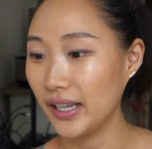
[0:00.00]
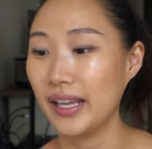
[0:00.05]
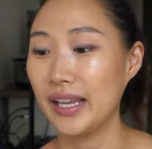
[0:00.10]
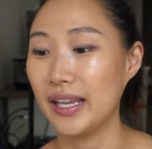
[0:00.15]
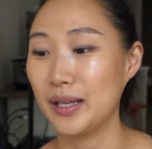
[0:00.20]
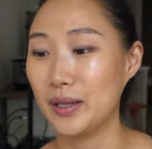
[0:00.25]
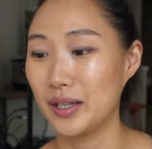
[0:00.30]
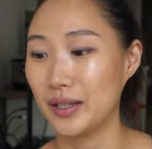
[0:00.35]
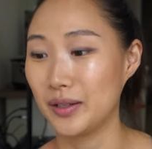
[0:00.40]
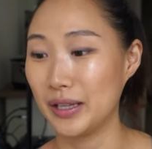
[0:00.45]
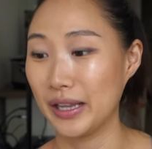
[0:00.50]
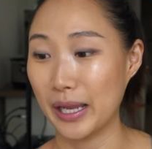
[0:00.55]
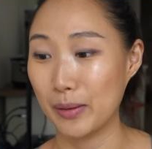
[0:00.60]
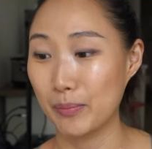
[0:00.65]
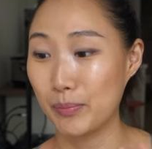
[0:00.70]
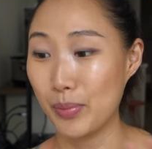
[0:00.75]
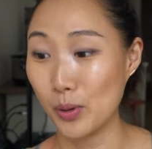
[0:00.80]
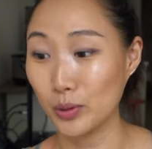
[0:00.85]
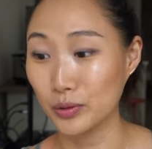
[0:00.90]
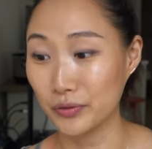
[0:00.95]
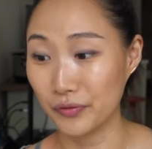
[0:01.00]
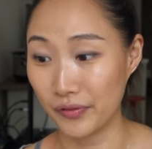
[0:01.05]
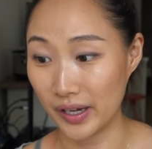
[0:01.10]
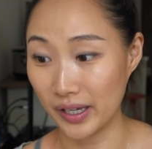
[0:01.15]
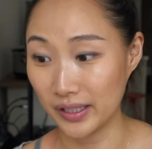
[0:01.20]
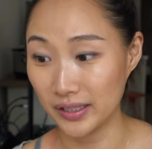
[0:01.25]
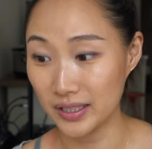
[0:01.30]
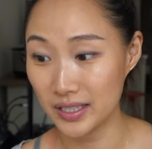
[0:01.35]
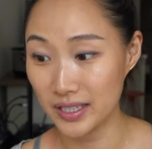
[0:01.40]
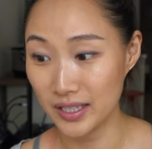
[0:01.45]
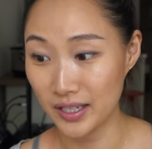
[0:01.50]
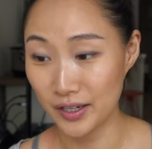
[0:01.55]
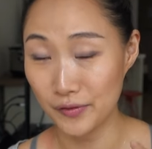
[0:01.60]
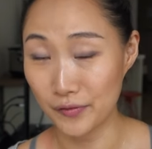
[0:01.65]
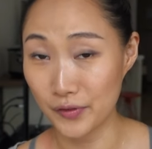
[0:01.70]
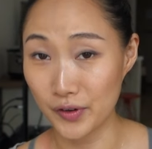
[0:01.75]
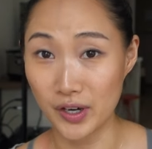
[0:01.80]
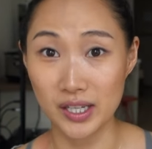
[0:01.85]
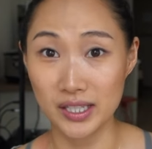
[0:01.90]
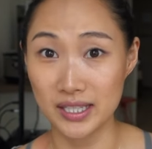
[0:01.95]
in like bold font
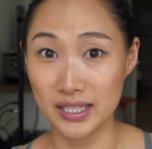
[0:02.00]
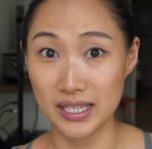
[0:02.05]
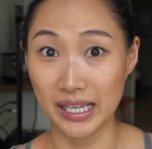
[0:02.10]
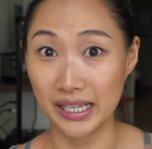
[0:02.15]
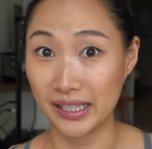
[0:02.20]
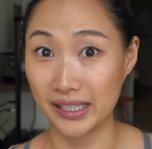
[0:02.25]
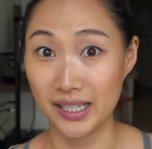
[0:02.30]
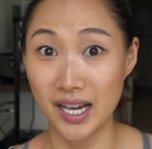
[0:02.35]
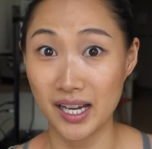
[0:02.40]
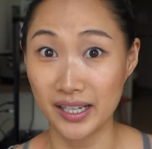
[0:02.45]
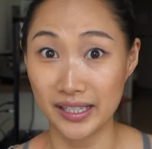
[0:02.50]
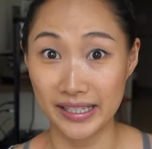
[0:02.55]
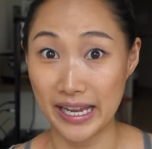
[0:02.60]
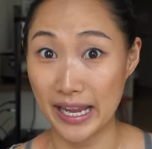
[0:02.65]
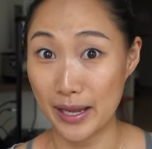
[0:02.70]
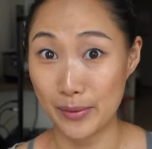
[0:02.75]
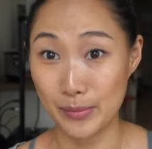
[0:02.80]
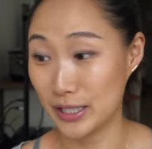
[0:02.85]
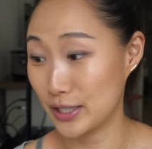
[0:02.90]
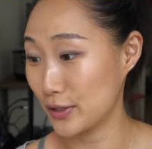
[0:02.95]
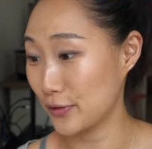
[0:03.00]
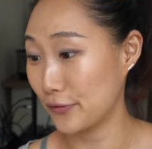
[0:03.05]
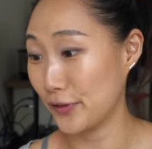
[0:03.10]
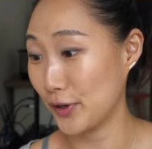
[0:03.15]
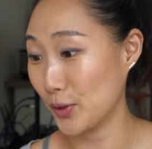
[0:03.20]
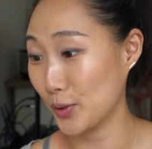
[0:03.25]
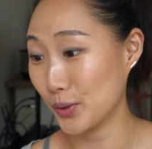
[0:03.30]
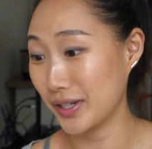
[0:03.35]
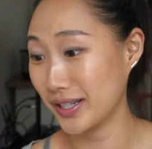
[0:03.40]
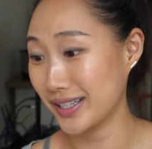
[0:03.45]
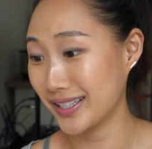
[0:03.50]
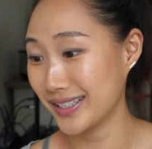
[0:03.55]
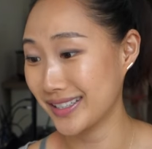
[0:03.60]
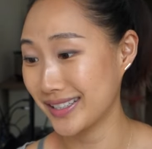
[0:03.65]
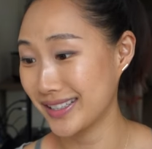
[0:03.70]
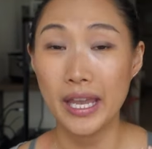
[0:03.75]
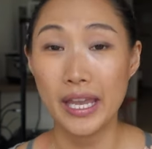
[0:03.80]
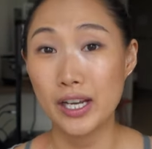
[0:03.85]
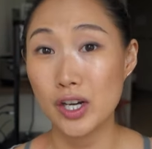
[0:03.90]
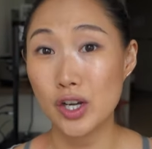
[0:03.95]
for us like non-chemist folk.
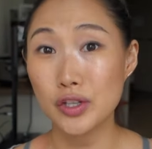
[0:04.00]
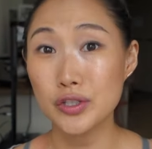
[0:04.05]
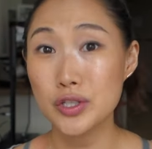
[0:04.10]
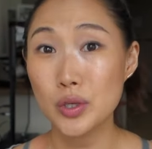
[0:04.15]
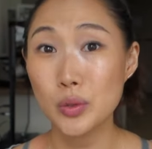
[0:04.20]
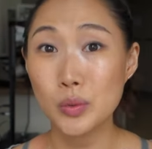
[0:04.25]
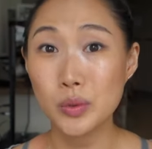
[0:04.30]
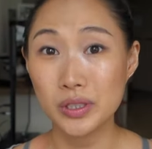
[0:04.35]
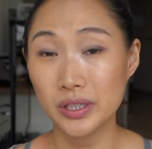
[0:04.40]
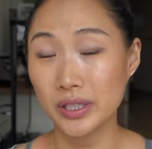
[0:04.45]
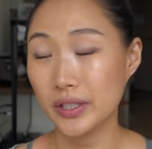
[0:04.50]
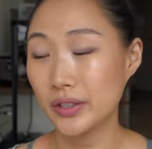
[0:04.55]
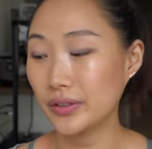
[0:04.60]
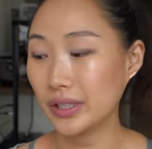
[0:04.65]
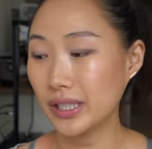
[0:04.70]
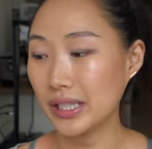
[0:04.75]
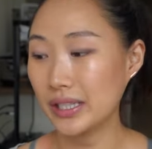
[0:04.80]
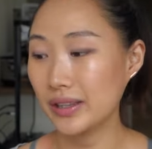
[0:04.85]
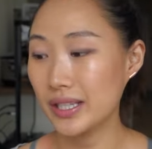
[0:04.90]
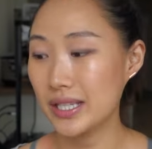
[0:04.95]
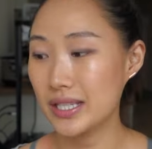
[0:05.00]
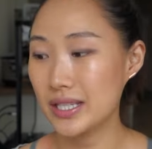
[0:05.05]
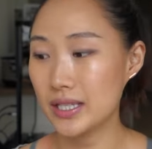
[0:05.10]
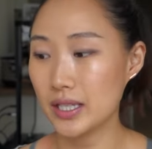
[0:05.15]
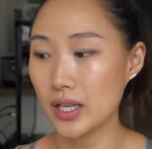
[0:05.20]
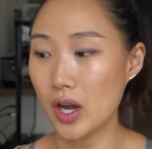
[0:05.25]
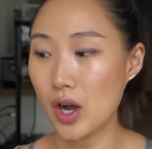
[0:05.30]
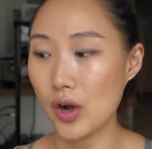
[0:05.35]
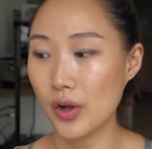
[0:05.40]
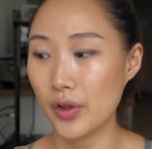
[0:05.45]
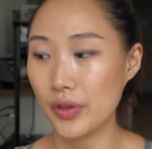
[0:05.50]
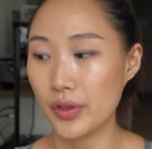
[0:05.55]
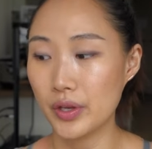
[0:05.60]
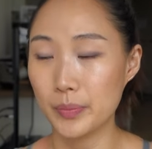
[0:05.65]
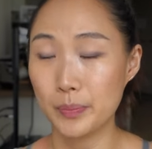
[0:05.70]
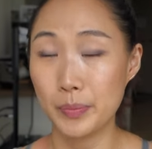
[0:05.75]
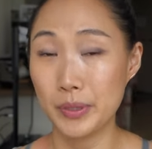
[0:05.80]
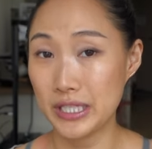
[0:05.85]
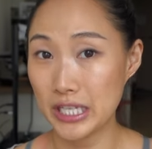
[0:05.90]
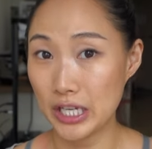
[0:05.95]
It also clearly lists all
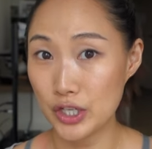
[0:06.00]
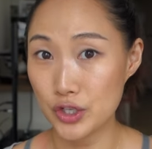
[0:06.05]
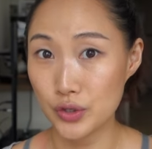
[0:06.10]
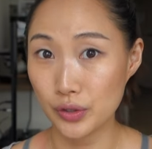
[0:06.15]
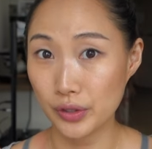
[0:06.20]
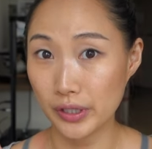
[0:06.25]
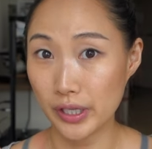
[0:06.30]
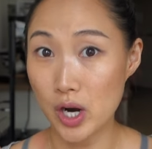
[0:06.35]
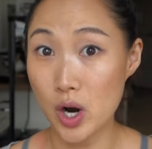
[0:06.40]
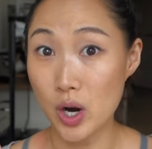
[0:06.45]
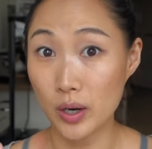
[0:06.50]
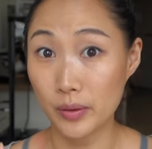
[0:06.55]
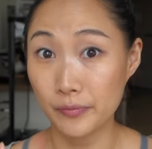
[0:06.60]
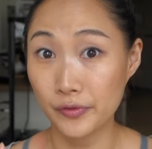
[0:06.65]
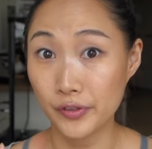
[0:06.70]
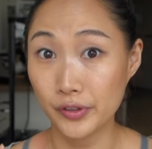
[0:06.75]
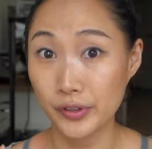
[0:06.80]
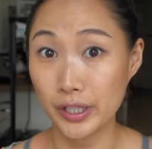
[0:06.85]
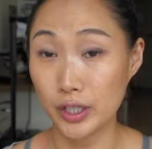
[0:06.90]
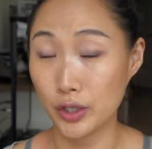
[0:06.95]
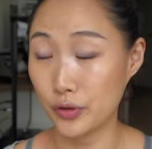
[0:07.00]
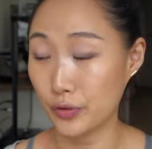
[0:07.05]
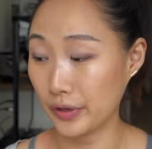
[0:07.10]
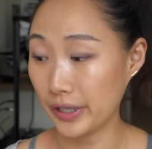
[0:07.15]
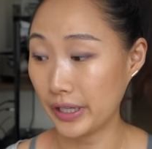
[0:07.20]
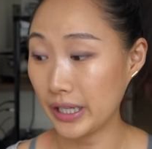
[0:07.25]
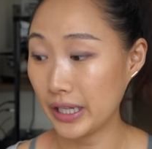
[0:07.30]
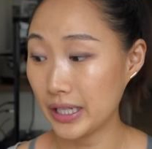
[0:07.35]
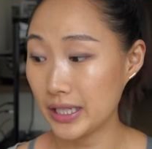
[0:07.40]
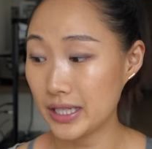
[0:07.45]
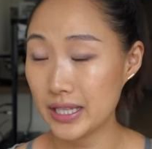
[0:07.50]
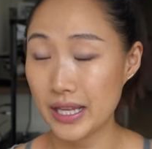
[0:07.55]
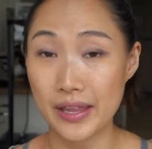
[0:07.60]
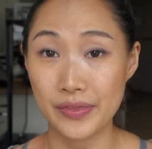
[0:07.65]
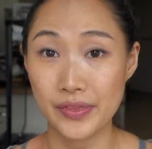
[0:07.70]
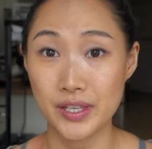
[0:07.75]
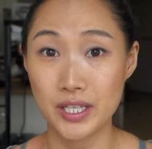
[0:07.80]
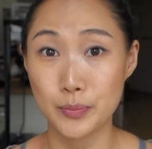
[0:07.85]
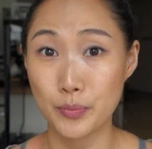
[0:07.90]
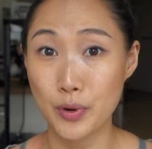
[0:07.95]
the potentially harmful ingredients
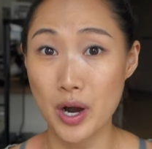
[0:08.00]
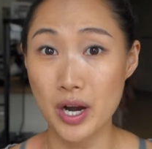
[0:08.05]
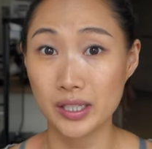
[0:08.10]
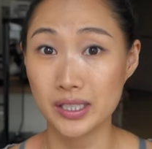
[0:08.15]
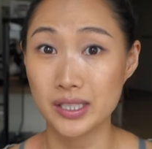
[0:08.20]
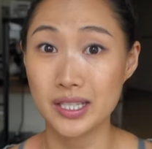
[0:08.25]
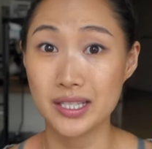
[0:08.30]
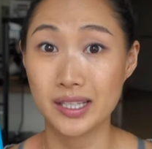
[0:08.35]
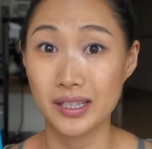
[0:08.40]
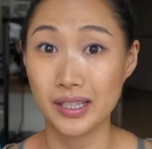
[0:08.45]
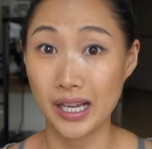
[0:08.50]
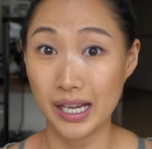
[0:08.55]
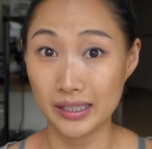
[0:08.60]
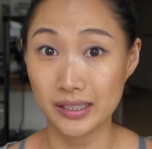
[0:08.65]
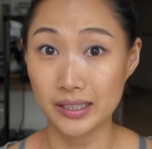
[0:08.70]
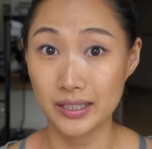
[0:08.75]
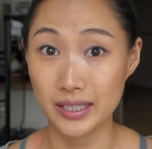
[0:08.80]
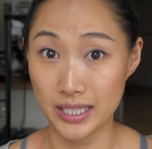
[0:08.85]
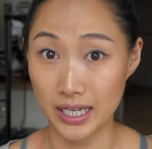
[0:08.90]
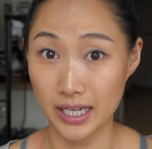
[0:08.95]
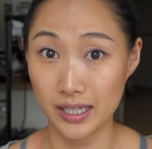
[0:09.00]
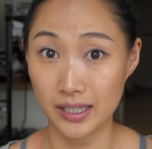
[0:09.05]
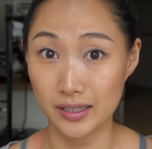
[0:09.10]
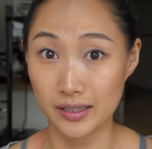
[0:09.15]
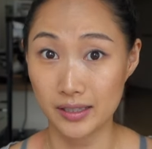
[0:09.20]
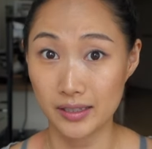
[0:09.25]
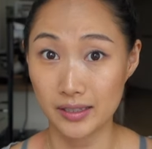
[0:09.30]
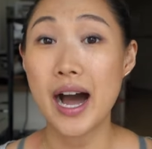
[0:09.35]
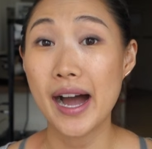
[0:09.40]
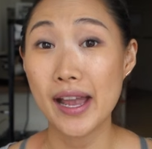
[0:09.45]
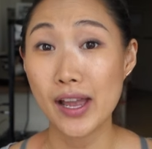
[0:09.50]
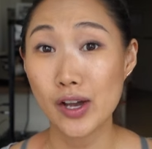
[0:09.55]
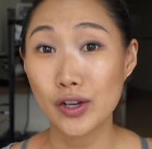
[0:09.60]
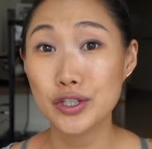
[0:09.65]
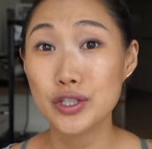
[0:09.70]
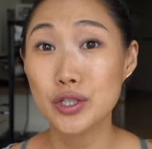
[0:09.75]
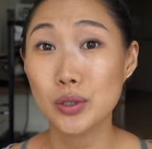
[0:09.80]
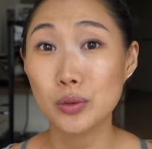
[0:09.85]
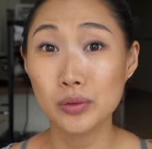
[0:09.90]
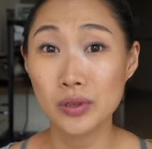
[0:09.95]
that this product does not contain. I
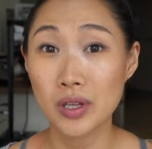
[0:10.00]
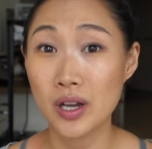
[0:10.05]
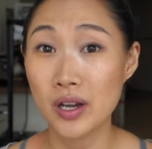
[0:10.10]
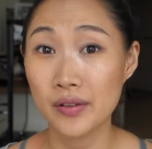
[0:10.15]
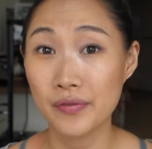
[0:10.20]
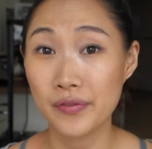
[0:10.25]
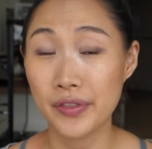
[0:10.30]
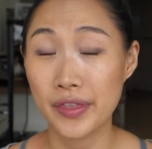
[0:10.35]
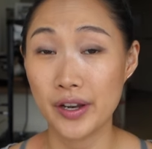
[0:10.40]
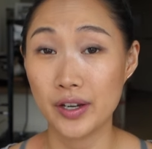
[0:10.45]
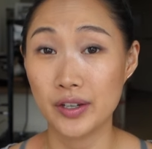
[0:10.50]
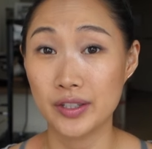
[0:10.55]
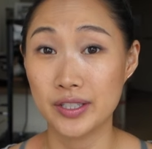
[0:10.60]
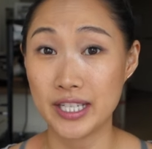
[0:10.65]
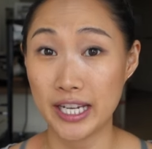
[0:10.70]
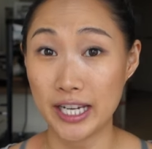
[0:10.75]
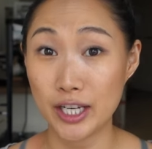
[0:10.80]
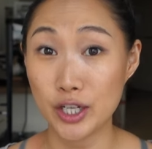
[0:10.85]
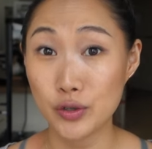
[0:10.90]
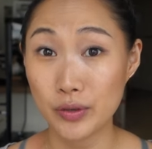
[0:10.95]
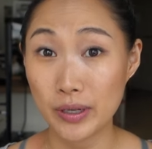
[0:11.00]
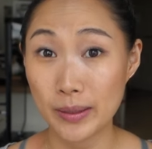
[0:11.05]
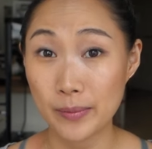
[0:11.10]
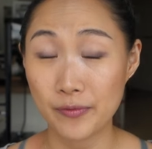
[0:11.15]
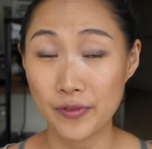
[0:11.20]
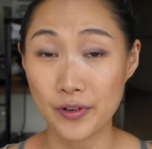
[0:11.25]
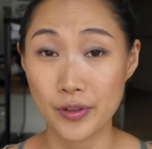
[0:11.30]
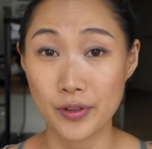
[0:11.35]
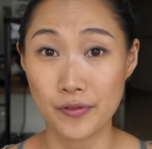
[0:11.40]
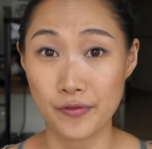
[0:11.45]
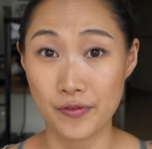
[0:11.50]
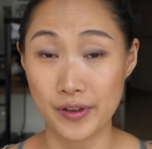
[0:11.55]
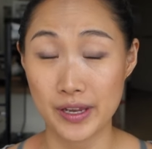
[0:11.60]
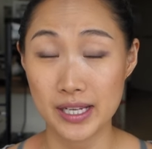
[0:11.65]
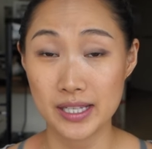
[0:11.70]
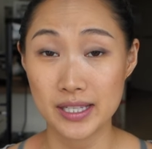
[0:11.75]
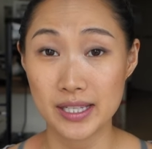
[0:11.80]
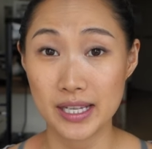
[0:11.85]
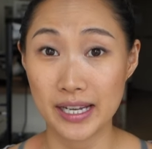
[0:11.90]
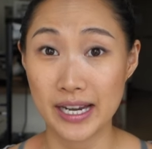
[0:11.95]
also love their day cream for the
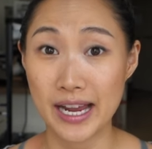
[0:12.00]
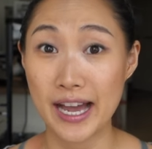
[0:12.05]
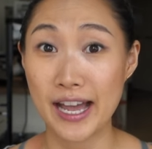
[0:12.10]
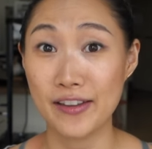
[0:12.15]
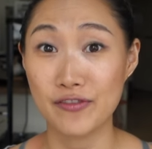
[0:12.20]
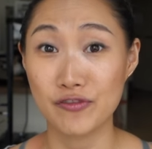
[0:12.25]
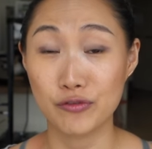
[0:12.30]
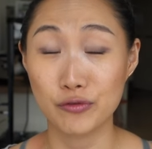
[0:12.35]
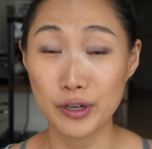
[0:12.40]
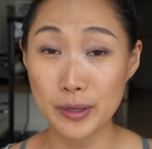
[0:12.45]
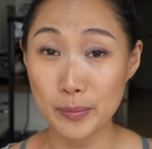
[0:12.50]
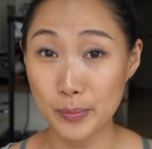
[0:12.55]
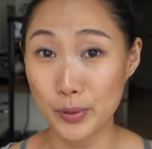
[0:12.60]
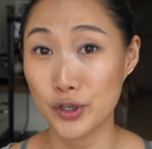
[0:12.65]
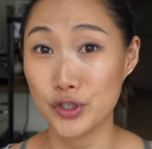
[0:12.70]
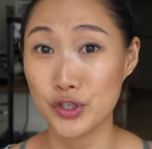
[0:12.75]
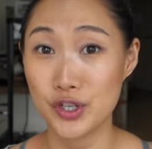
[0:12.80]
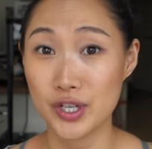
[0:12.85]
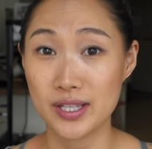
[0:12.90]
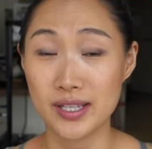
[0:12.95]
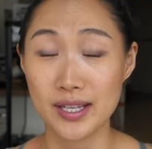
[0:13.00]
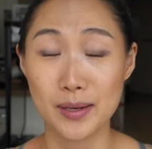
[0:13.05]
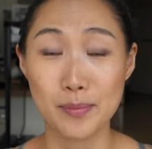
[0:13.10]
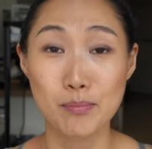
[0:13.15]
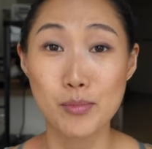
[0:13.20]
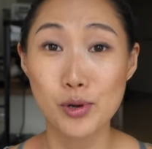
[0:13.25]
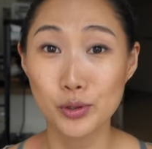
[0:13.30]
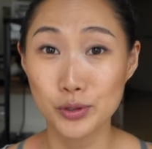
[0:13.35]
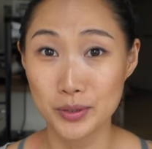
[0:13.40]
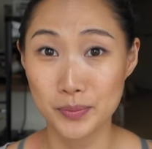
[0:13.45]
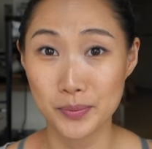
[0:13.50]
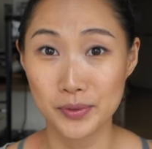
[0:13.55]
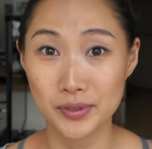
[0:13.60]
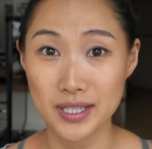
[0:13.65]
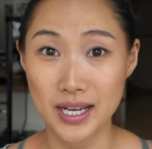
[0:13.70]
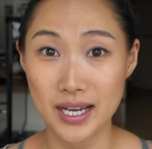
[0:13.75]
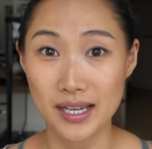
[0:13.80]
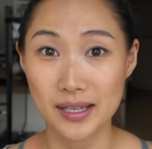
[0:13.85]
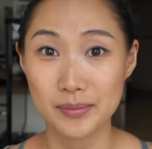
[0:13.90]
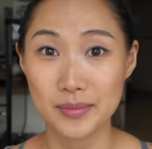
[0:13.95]
face and I've repurchased it multiple
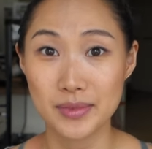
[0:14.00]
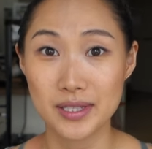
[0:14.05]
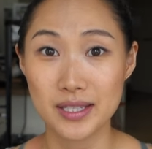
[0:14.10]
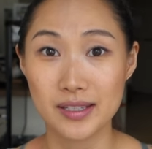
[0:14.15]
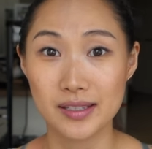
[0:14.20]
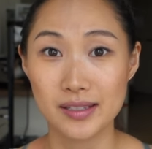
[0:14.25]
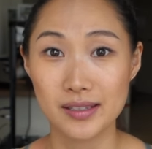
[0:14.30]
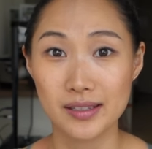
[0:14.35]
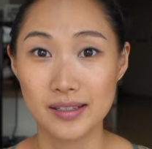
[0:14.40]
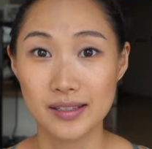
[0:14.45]
times.